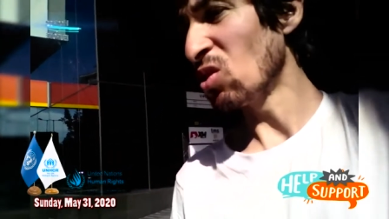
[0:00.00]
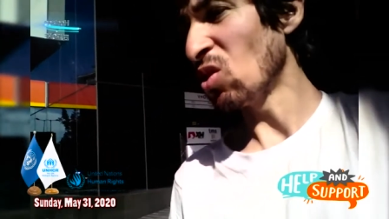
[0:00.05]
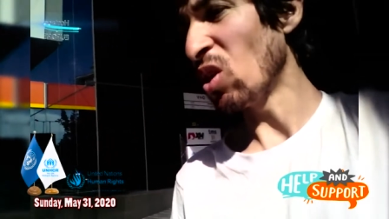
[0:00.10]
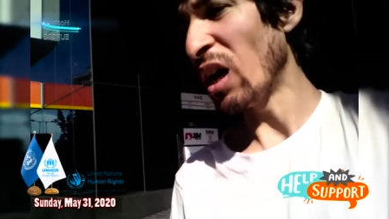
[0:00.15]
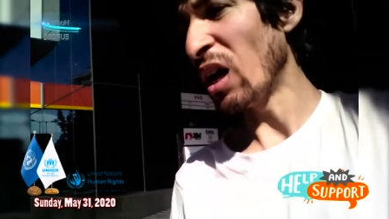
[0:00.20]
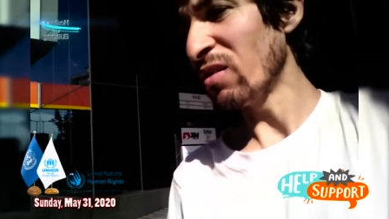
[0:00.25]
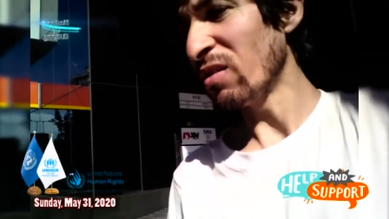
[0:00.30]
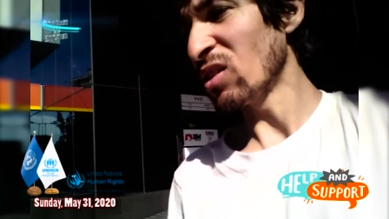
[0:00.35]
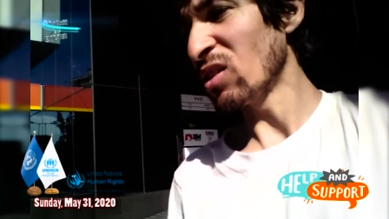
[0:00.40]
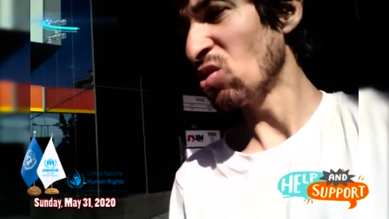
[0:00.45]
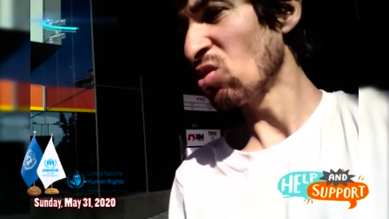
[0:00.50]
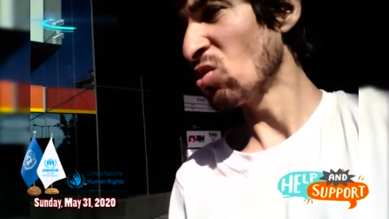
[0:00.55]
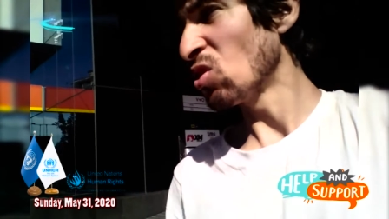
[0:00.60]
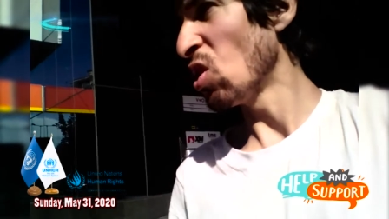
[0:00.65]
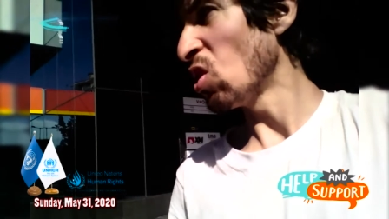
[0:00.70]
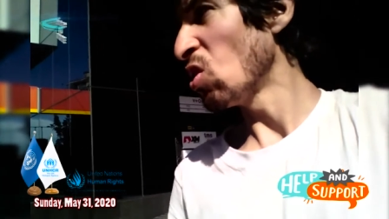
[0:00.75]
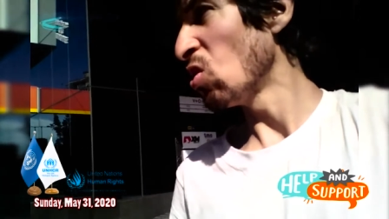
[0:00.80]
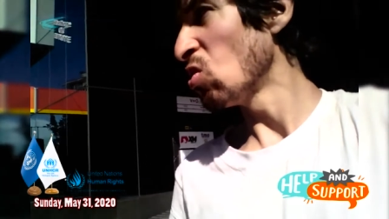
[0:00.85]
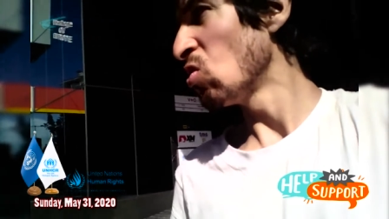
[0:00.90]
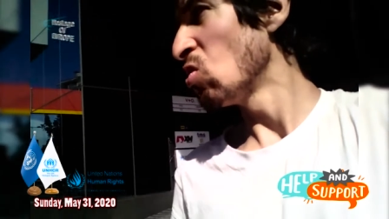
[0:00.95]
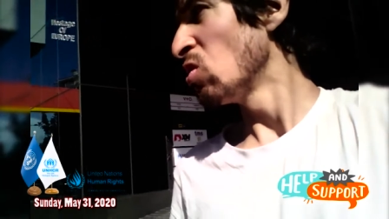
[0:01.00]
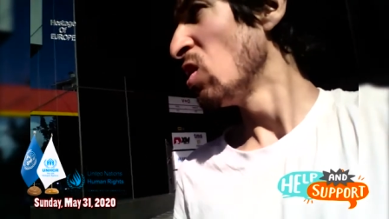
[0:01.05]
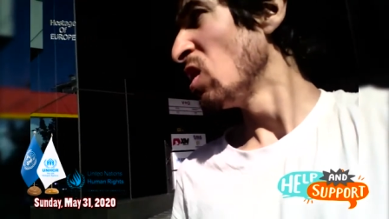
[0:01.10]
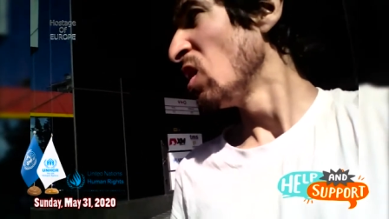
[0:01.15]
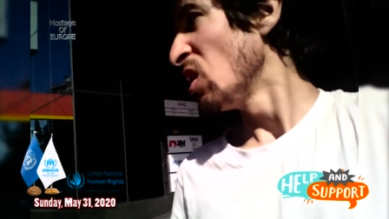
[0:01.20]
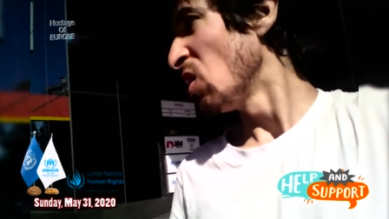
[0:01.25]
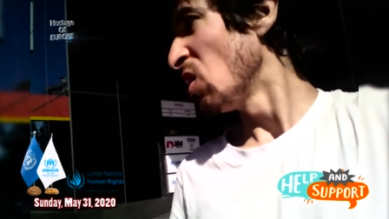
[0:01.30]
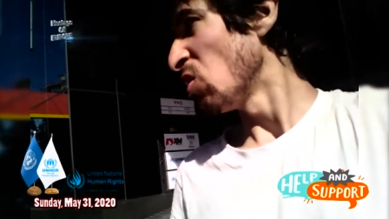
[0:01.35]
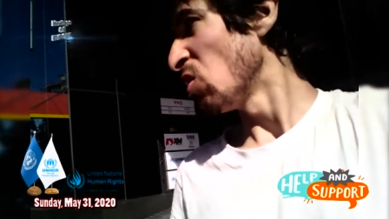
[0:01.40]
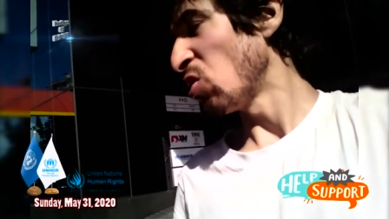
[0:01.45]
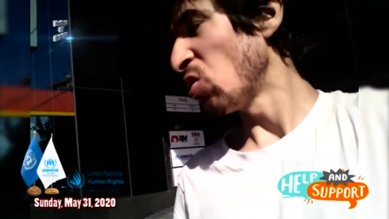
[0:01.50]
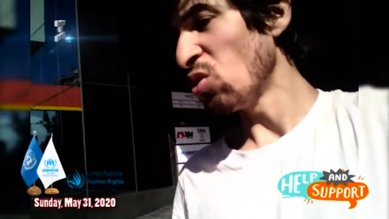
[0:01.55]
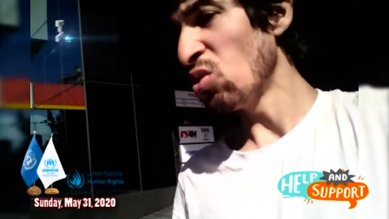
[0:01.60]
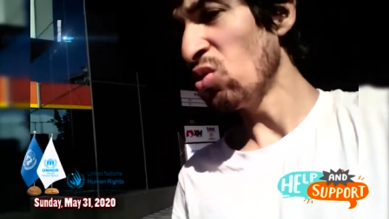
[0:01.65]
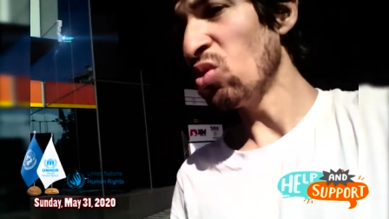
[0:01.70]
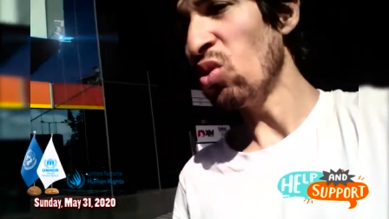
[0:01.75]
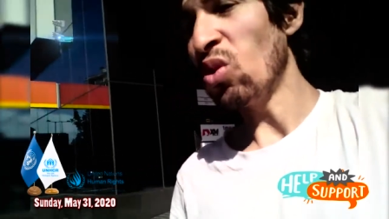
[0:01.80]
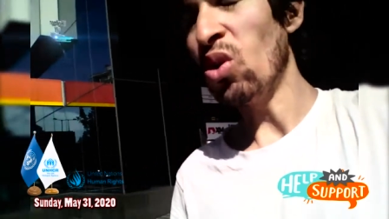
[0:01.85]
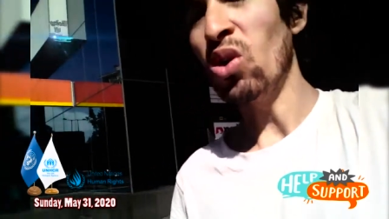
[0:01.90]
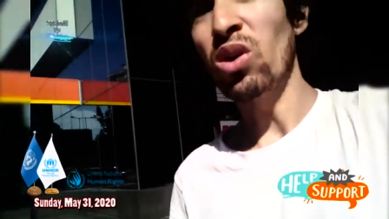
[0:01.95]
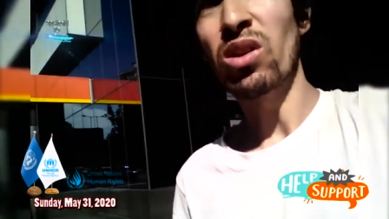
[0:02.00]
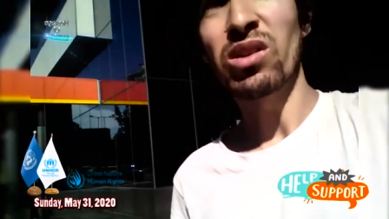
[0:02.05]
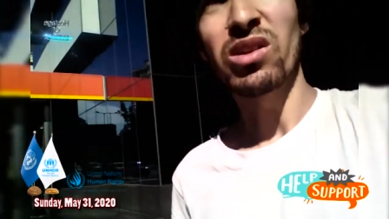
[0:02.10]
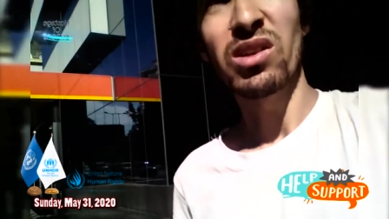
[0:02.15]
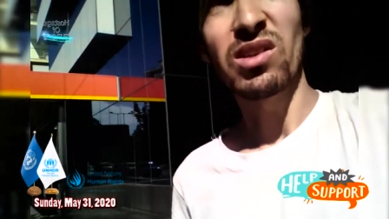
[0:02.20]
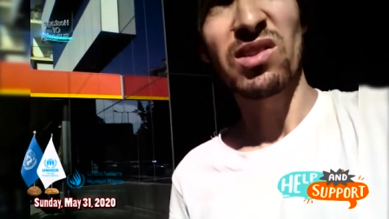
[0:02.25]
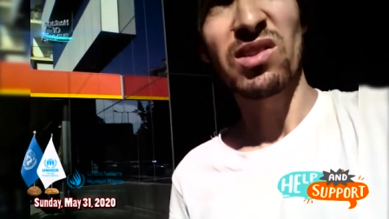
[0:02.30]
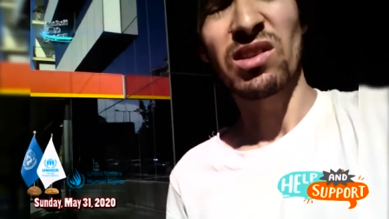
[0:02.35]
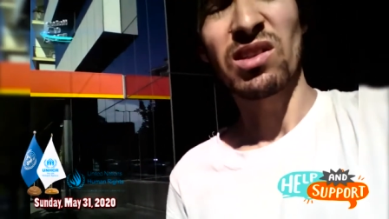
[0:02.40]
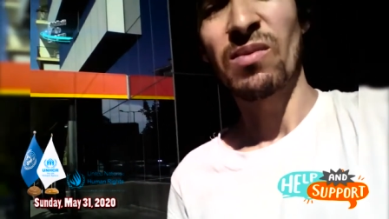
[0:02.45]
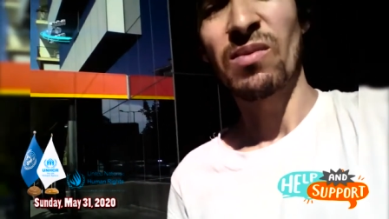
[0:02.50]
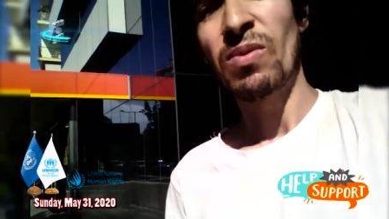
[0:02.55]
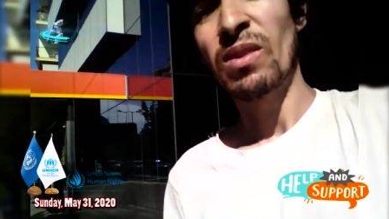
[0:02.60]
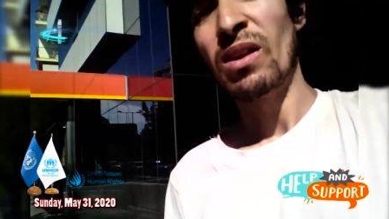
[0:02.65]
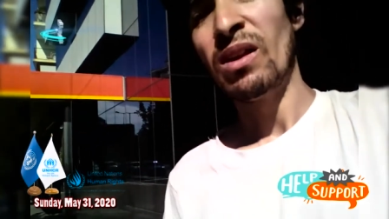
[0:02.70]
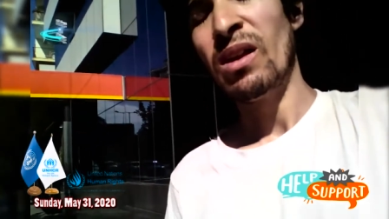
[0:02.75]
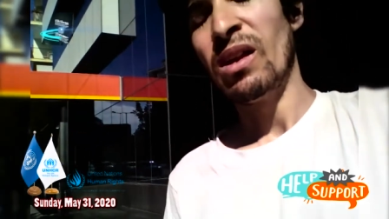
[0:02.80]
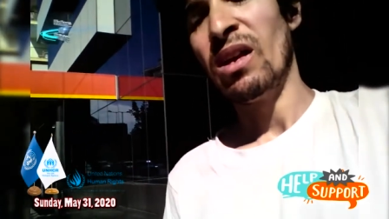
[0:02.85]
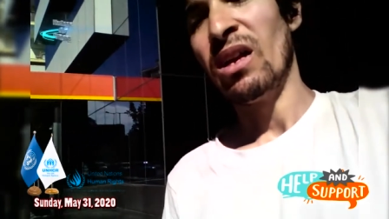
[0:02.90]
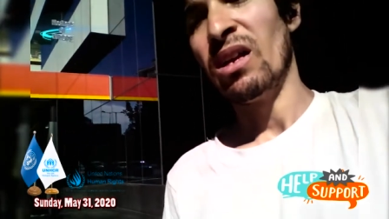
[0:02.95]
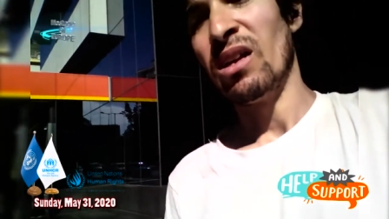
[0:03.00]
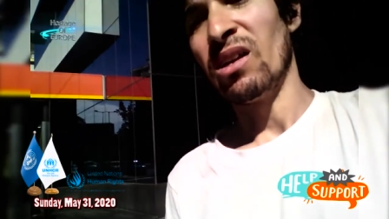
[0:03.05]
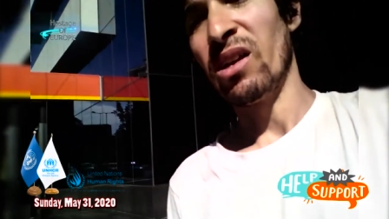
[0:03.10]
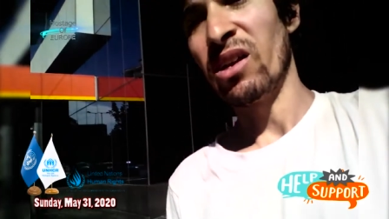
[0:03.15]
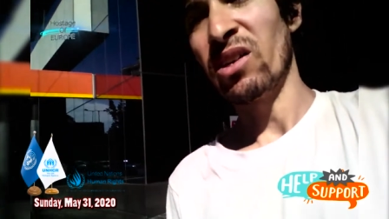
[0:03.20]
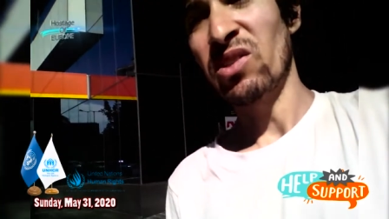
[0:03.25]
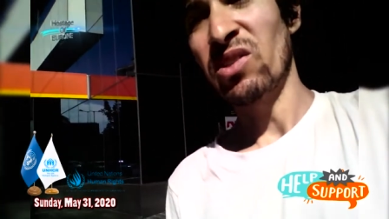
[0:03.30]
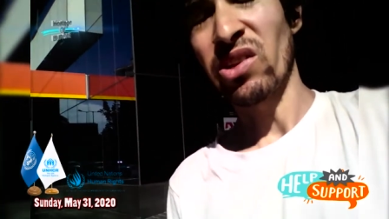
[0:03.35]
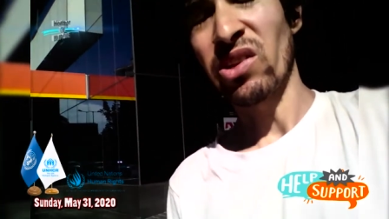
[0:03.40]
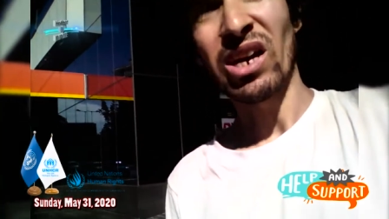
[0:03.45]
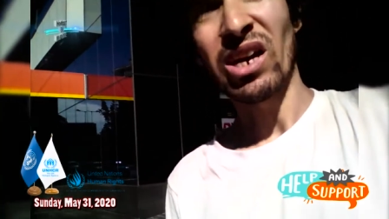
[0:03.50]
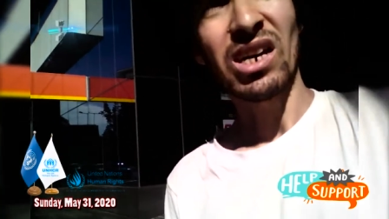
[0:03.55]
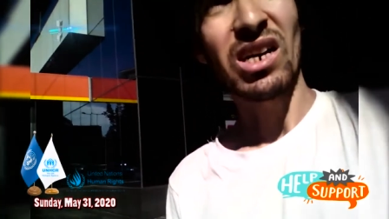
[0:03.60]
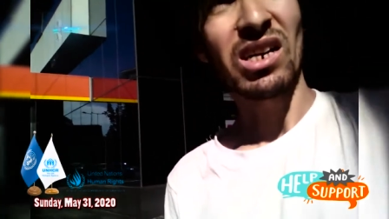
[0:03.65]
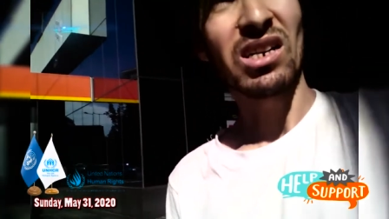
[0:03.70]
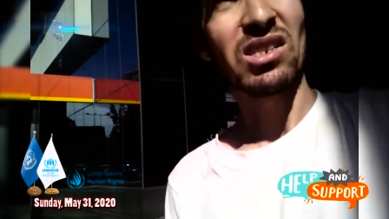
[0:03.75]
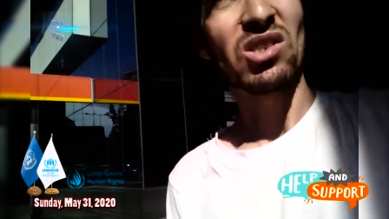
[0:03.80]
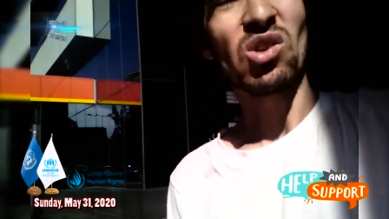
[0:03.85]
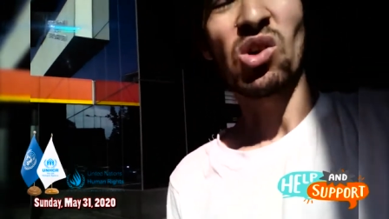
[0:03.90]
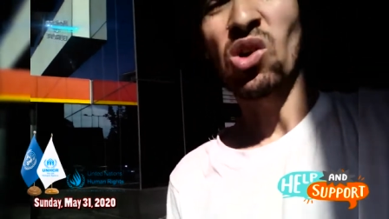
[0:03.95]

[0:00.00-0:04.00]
know having to go through all these uh, struggles